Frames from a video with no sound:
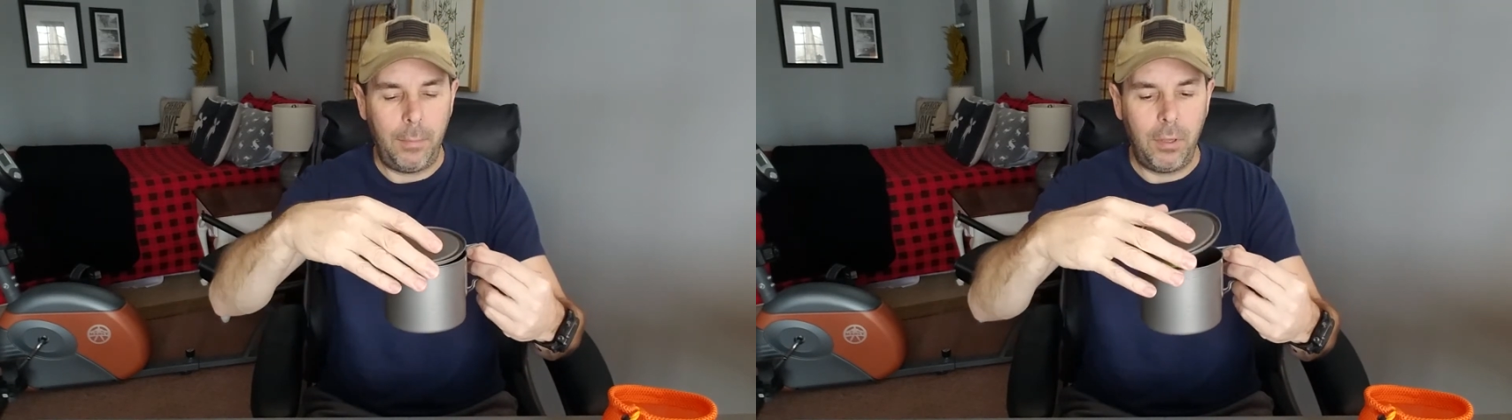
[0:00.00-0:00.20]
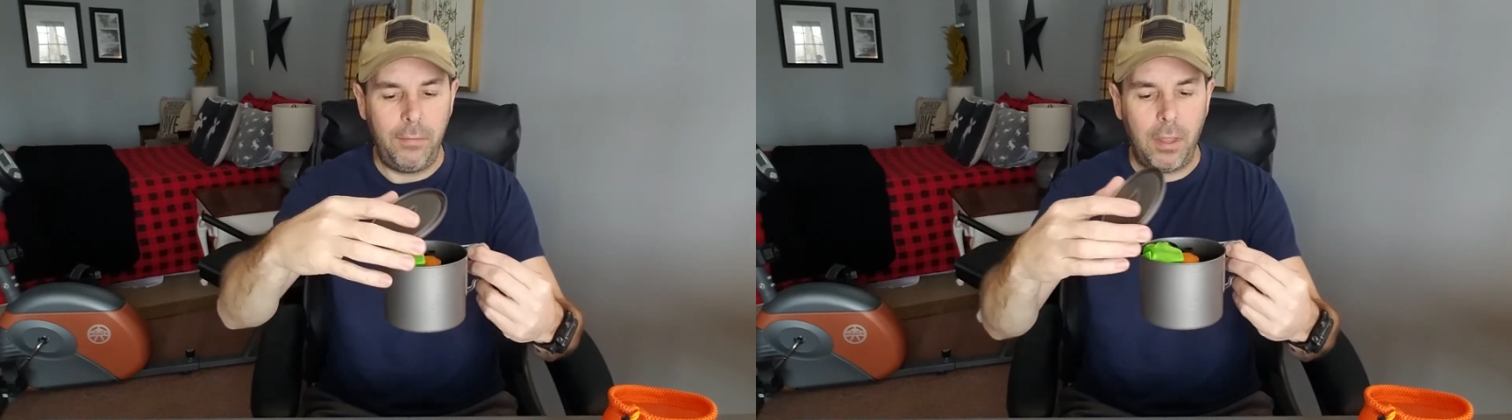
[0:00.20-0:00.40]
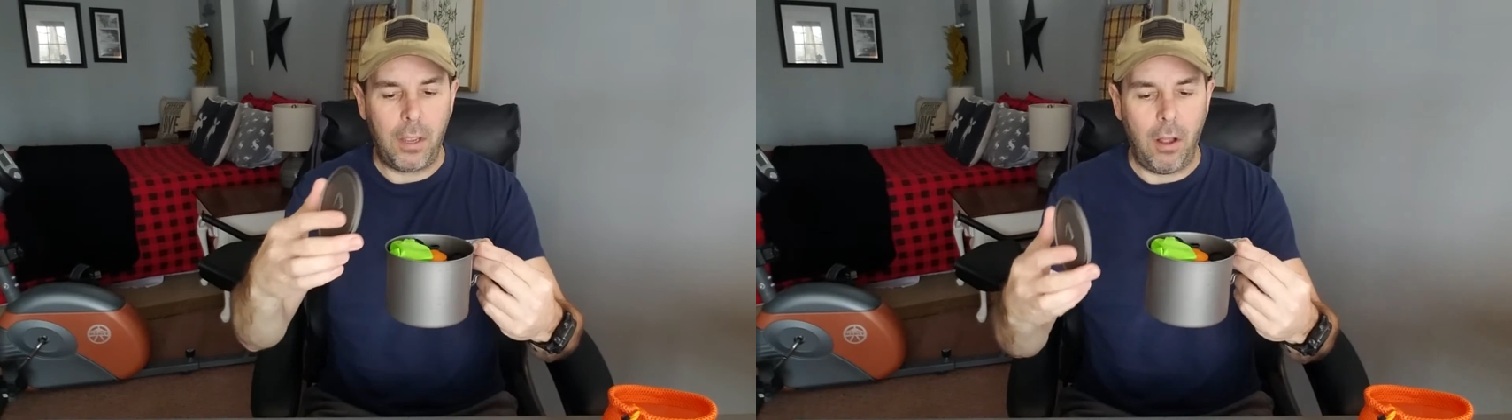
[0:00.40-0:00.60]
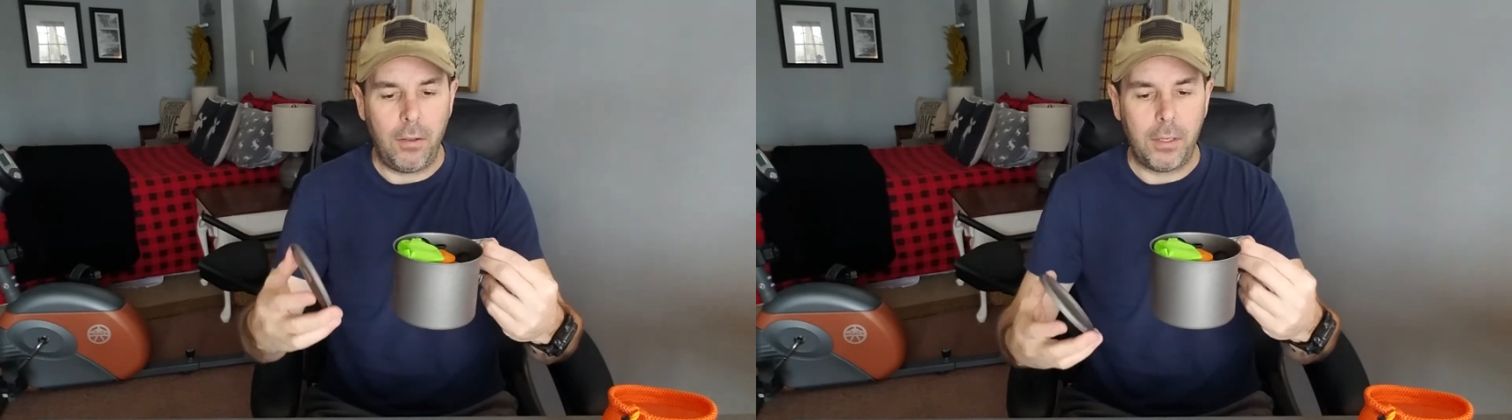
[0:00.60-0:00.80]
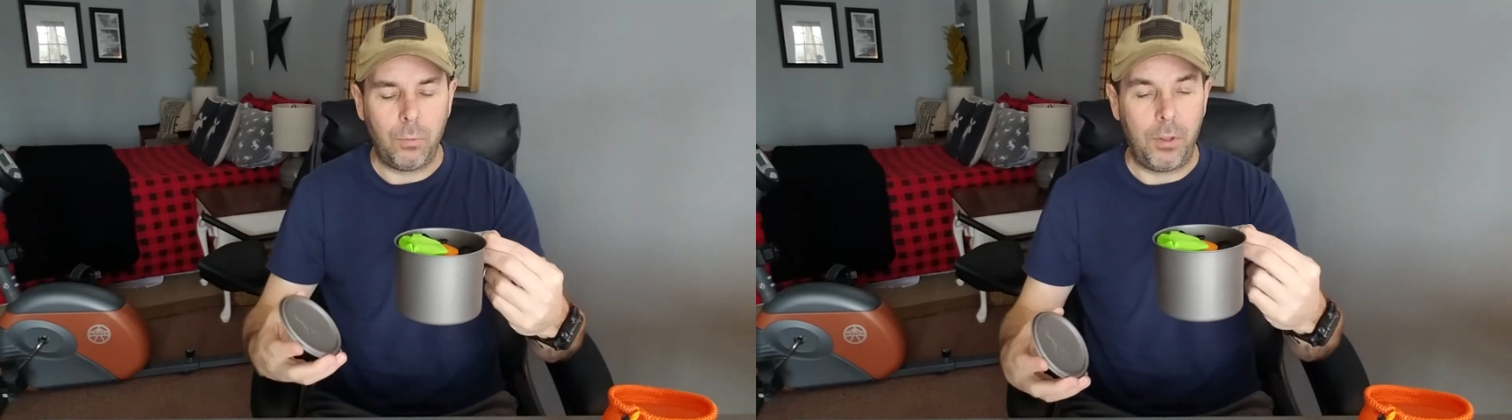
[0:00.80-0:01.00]
believe they call
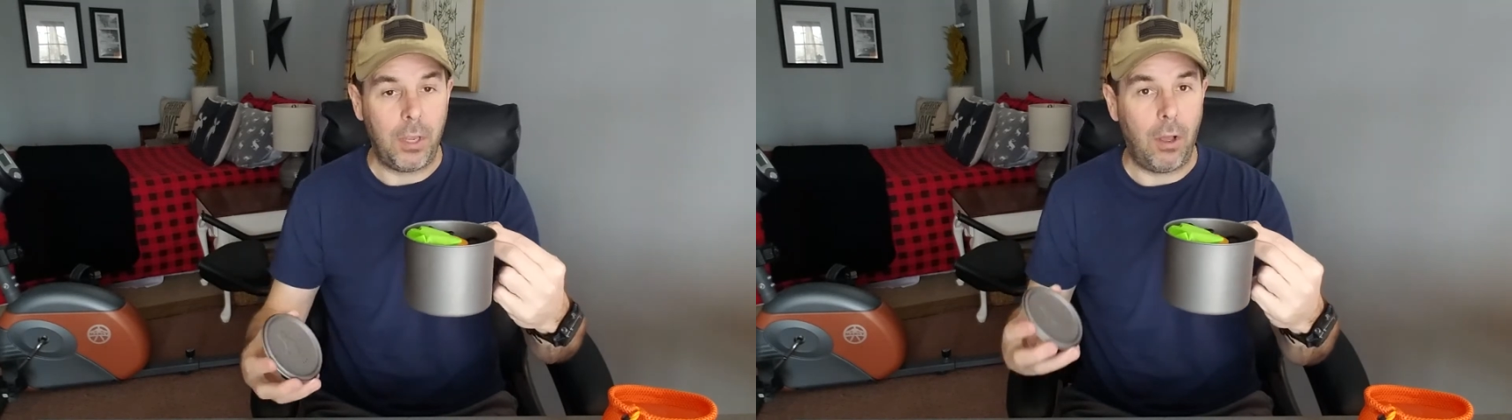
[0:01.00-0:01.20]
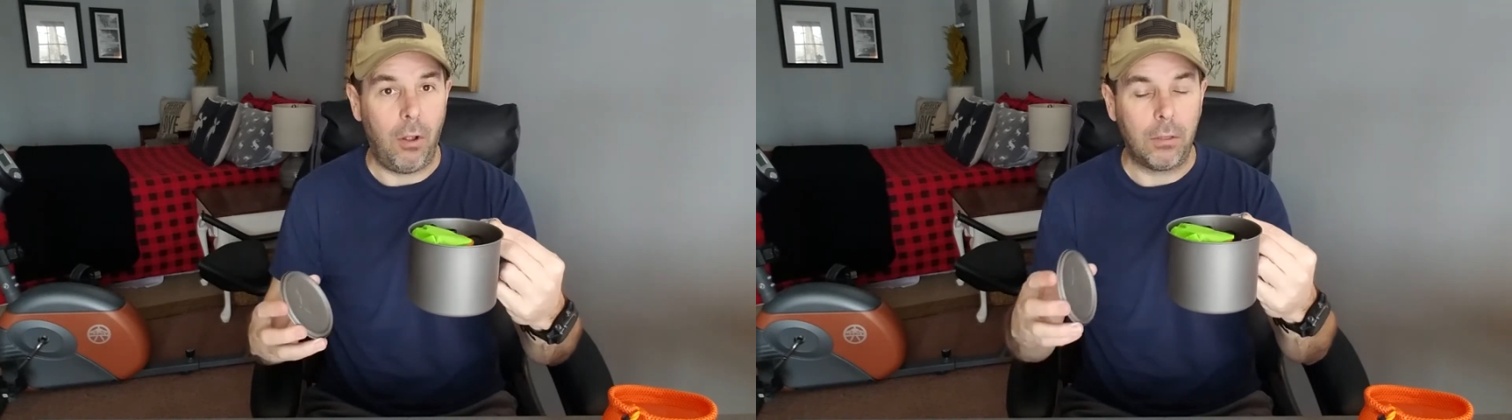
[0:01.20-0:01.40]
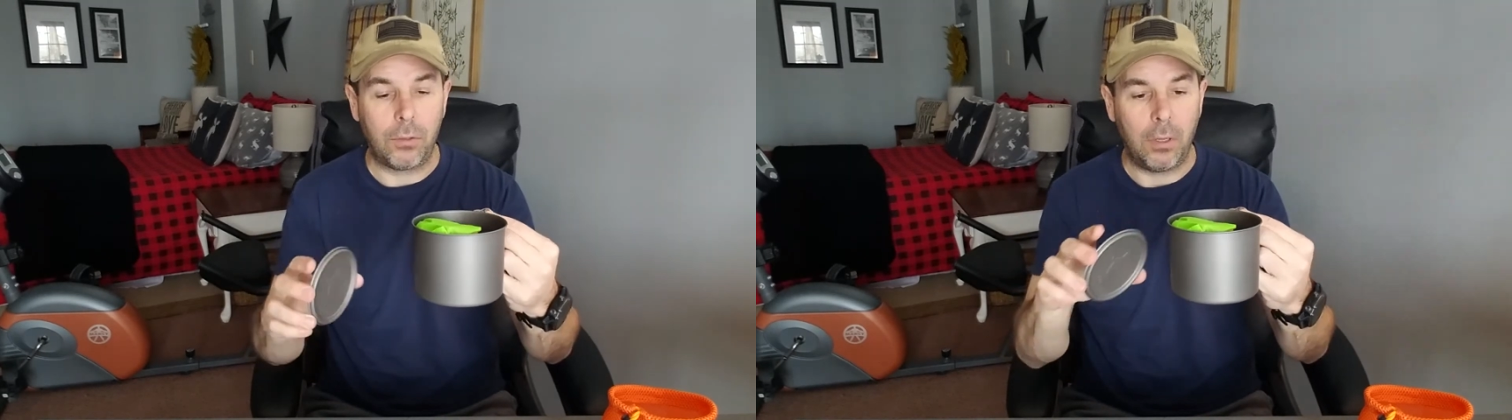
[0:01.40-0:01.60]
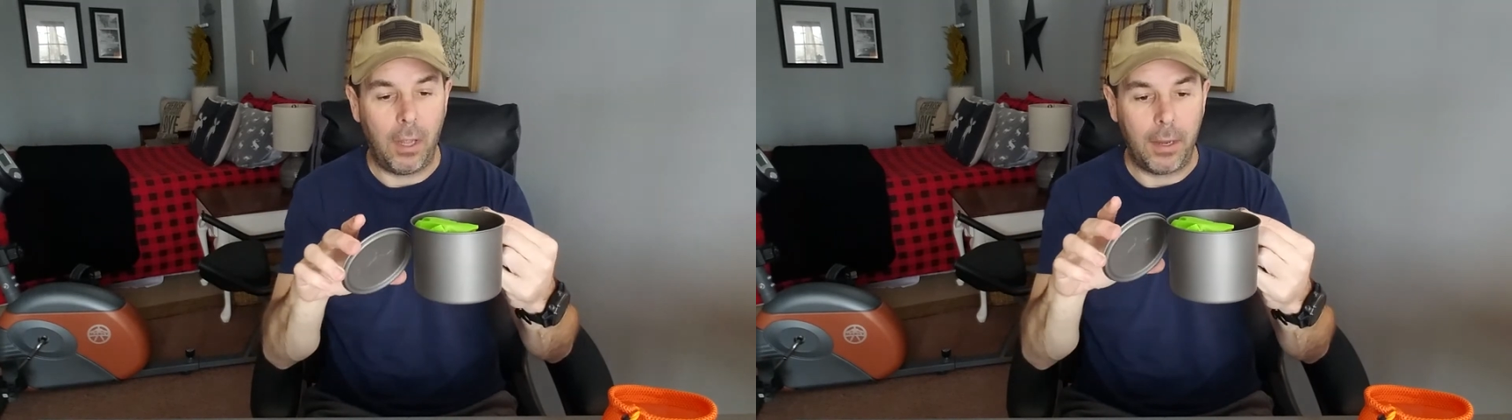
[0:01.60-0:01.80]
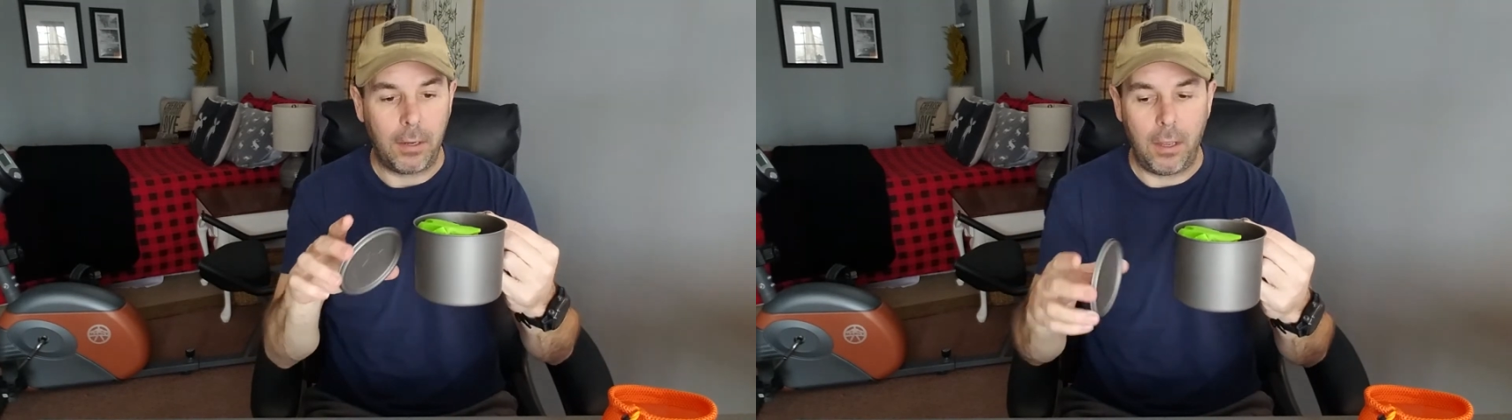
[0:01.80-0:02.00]
this one the
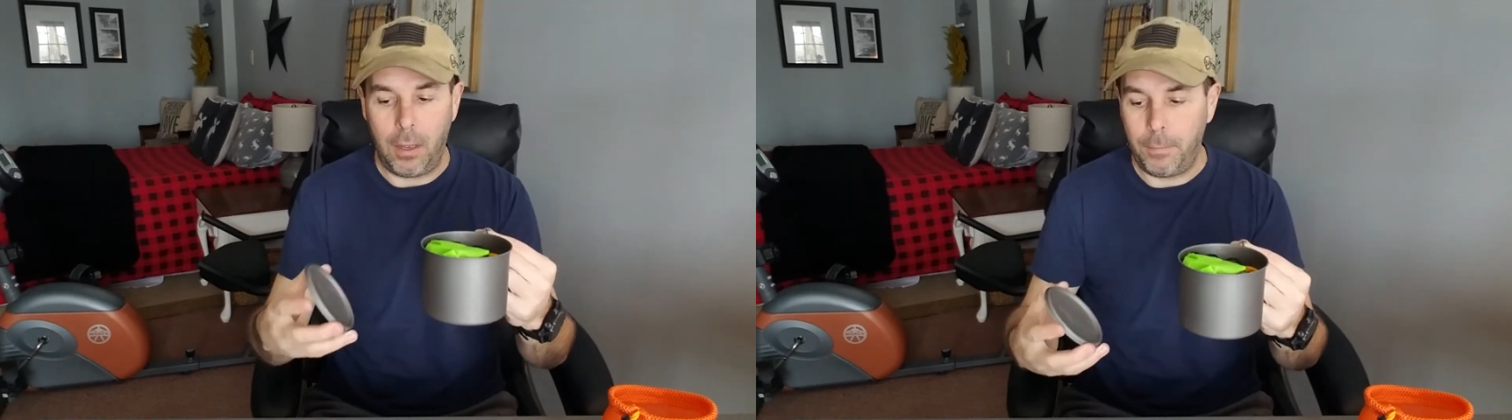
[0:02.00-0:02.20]
ultralight cup.